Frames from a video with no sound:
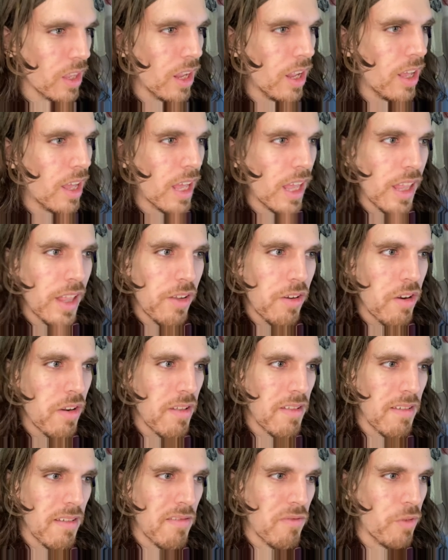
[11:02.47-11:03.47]

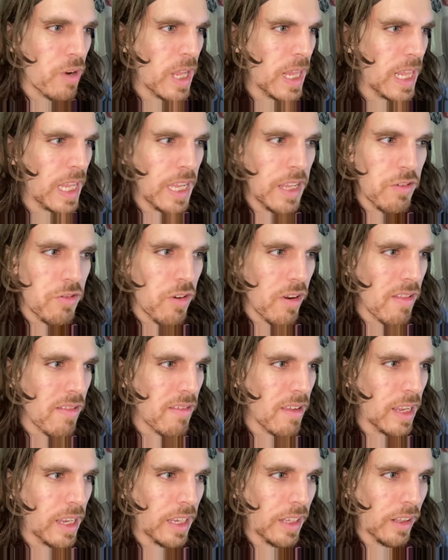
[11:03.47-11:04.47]
there's this really
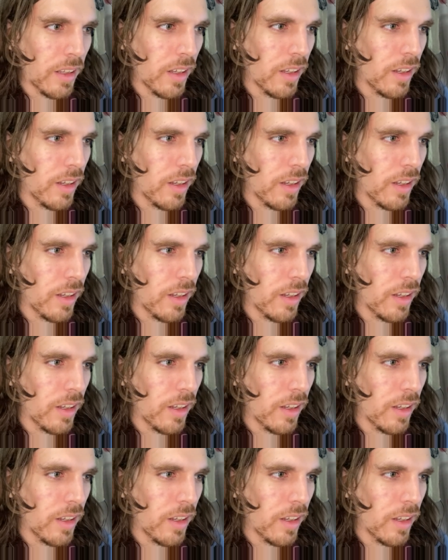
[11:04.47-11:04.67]
interesting